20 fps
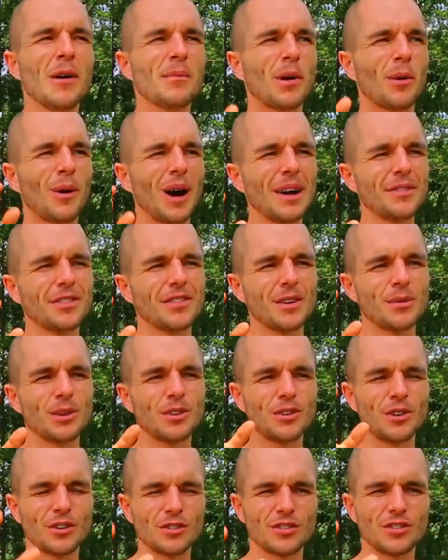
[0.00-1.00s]
But what I've said with
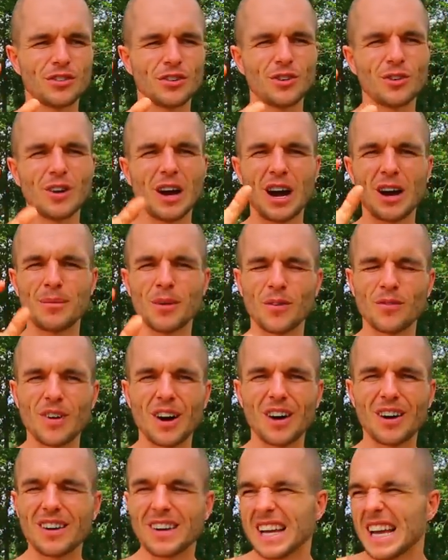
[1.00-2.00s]
Dr. Nūn
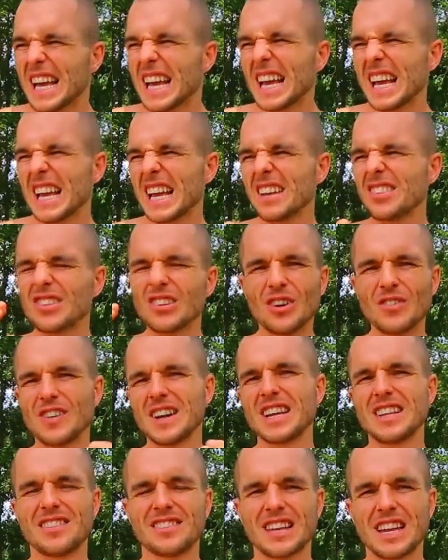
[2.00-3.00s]
Amen-Ra, he's not
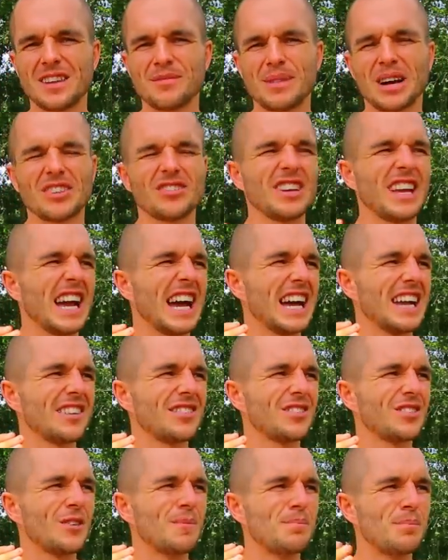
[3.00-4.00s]
really selling much. He
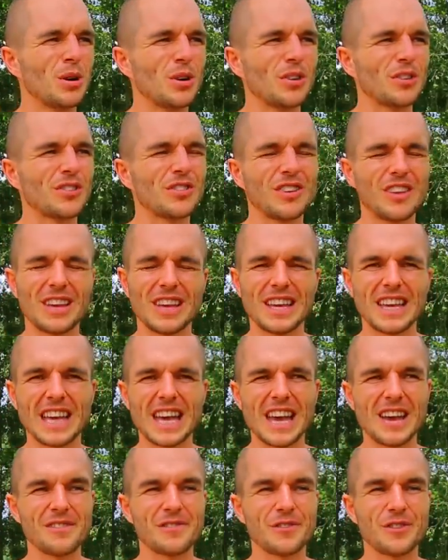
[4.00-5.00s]
has some books that you can
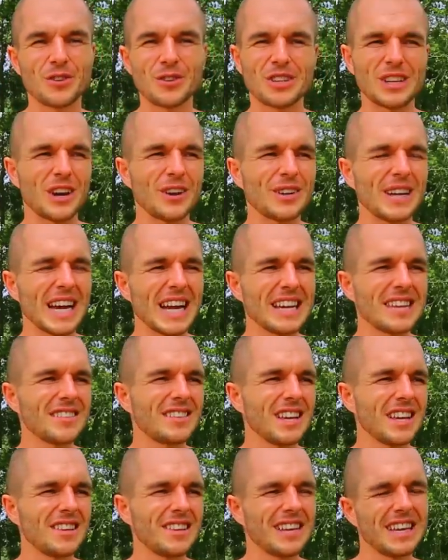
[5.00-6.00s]
get through
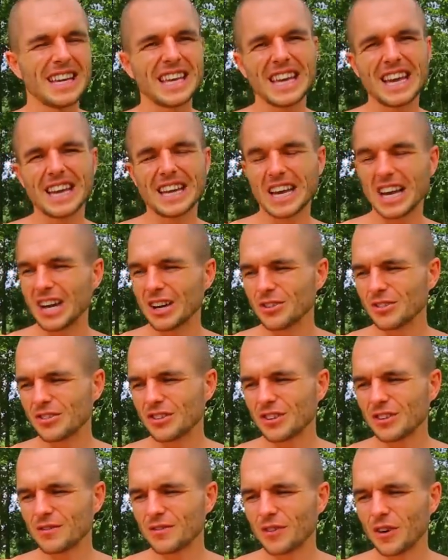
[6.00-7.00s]
donating, you can get
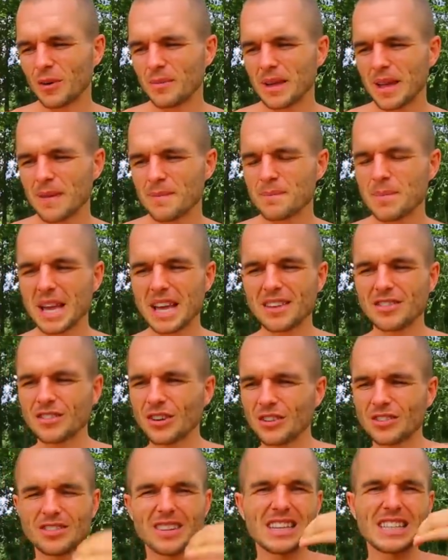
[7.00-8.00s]
coaching from him, but he's
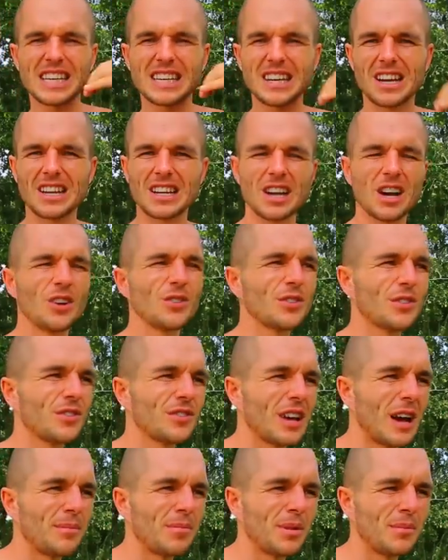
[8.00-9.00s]
not selling like loads of
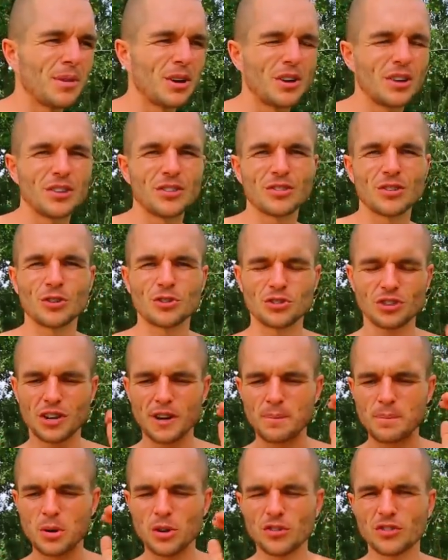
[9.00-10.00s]
supplements or
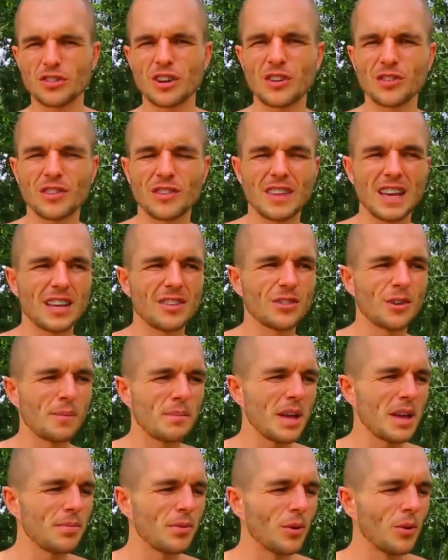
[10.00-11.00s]
trying to push loads of things on
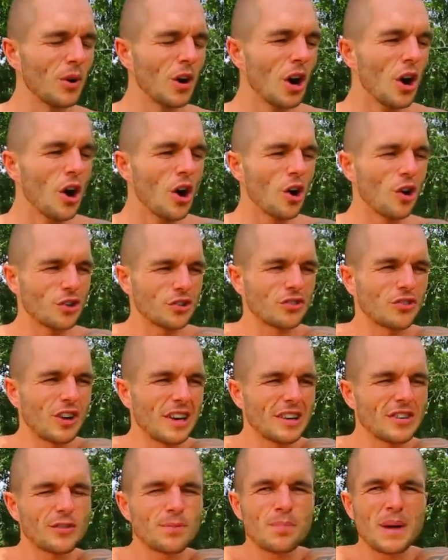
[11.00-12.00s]
people or
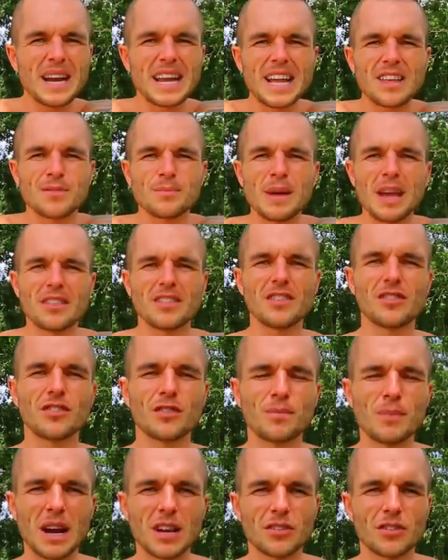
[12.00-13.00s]
trying to spread his message
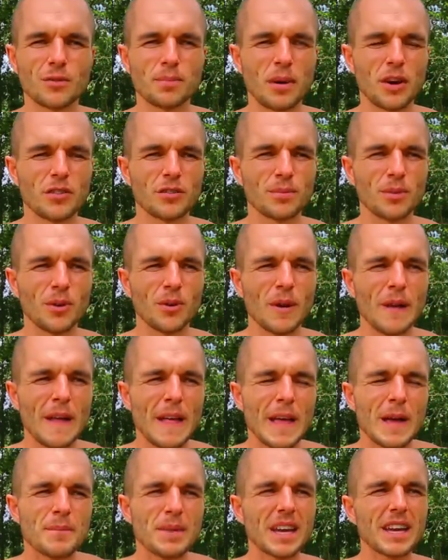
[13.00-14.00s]
as much as possible,
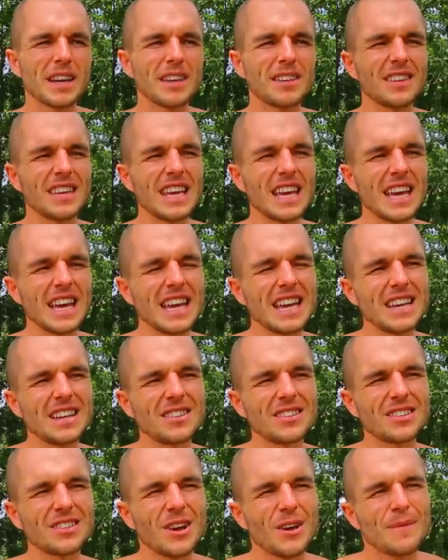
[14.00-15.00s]
because he
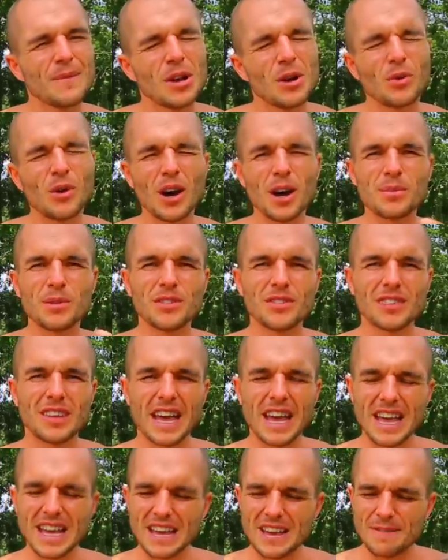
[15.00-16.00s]
is what I would
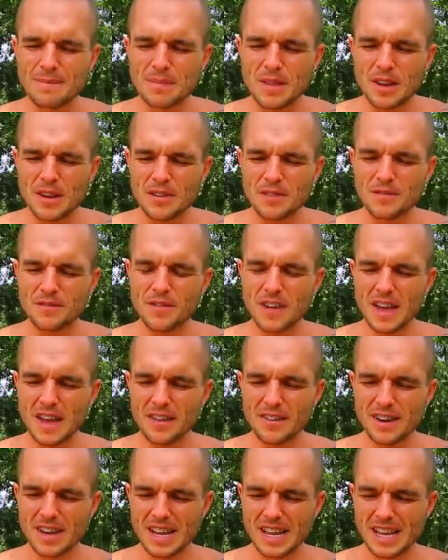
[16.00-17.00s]
say
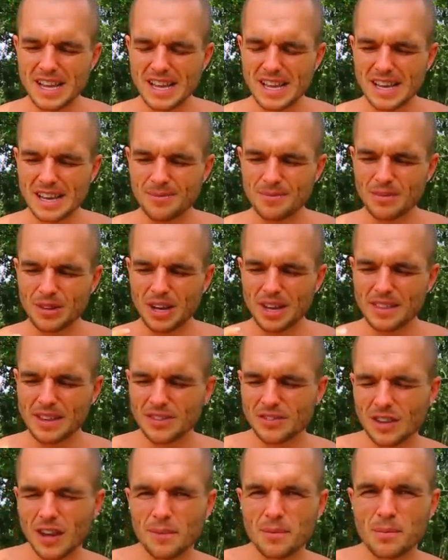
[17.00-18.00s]
very like
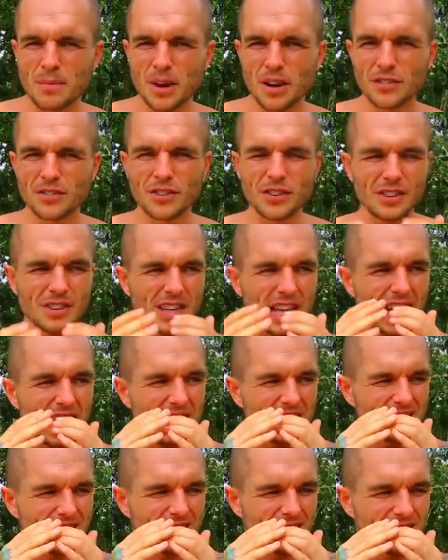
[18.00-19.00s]
this type of person
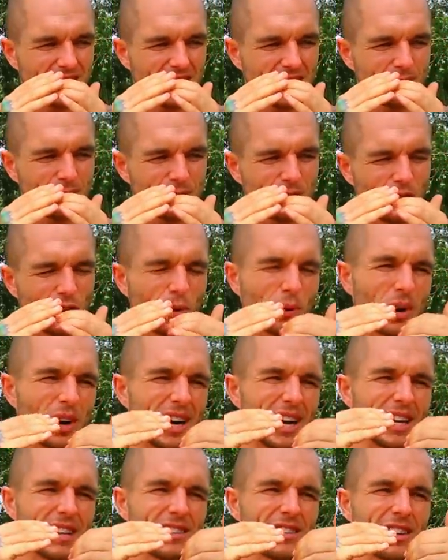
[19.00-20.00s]
that seems
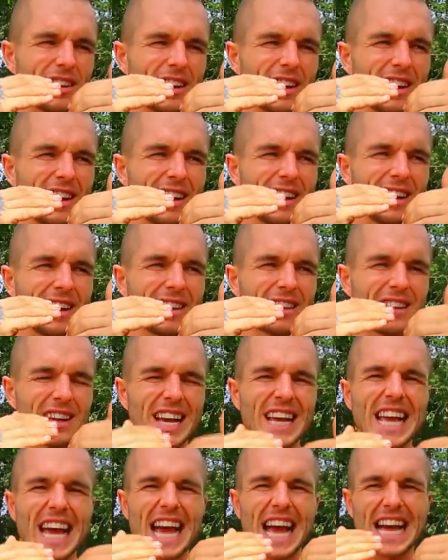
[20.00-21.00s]
quite
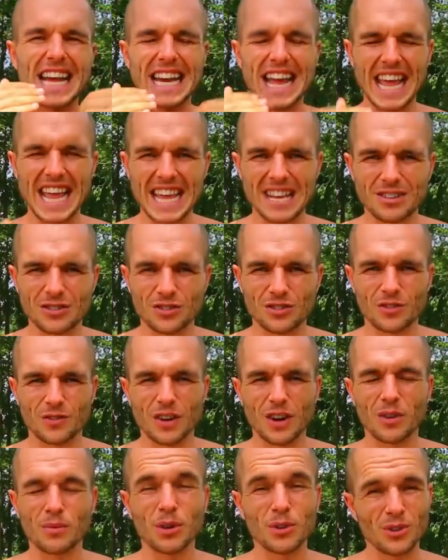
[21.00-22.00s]
like an
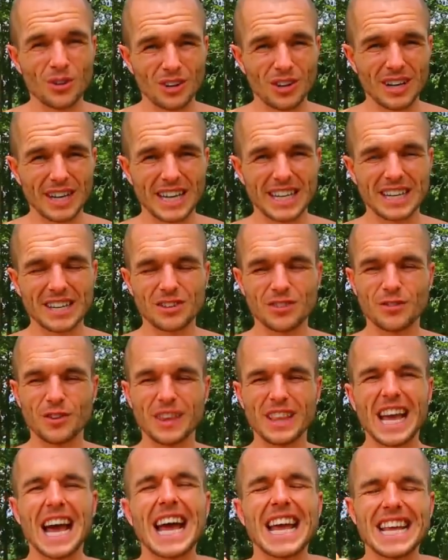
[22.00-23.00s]
introvert. Well, not like an
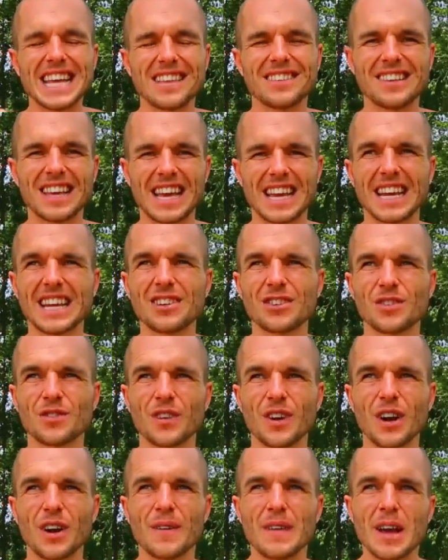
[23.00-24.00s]
introvert, that is an
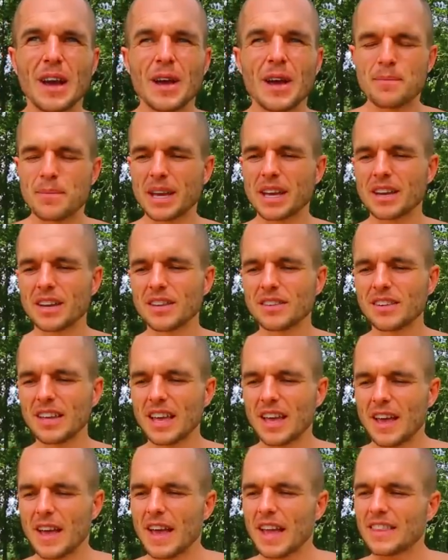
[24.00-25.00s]
introvert, because
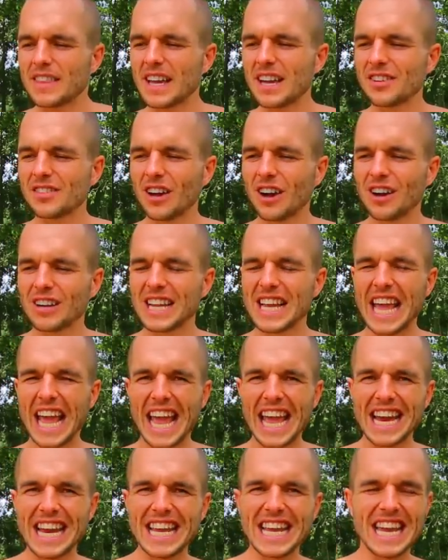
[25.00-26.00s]
there's hardly
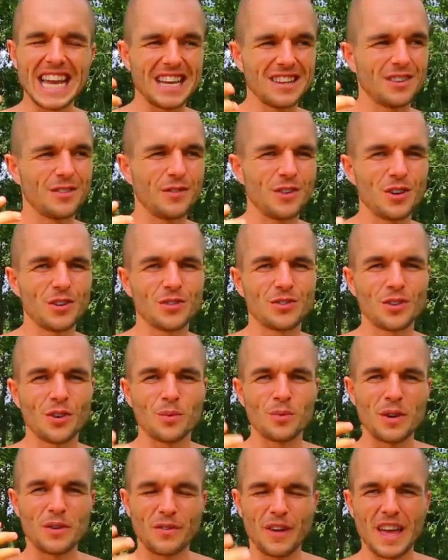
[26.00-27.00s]
any interviews
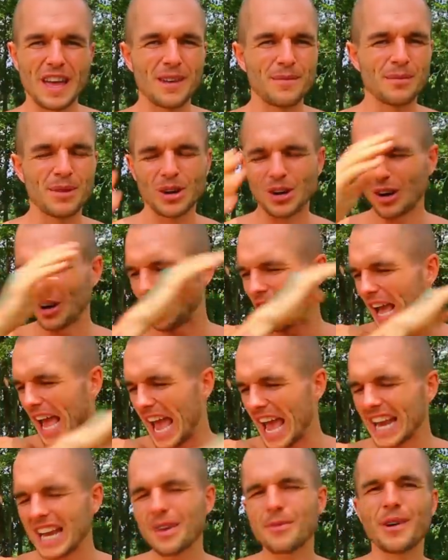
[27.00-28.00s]
with him
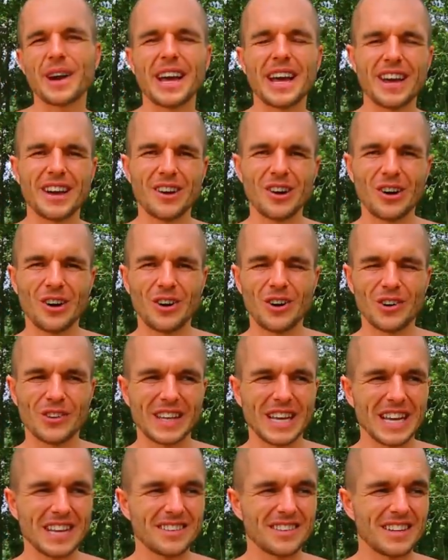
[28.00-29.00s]
anywhere on
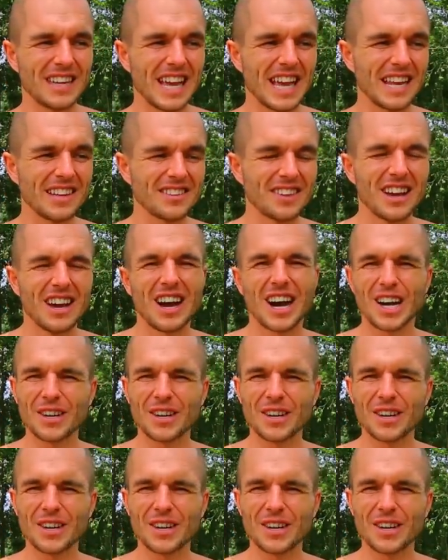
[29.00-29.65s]
the internet.